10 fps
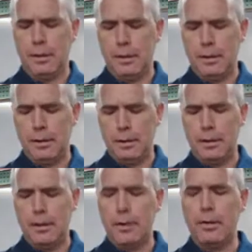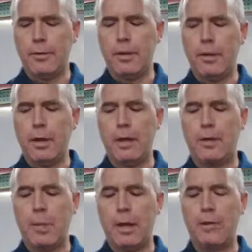I don't know.
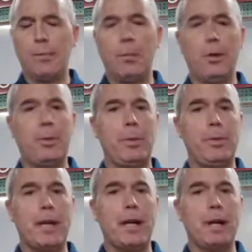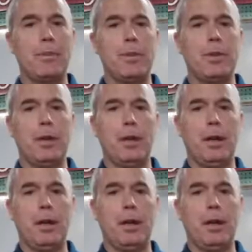It expands multiple times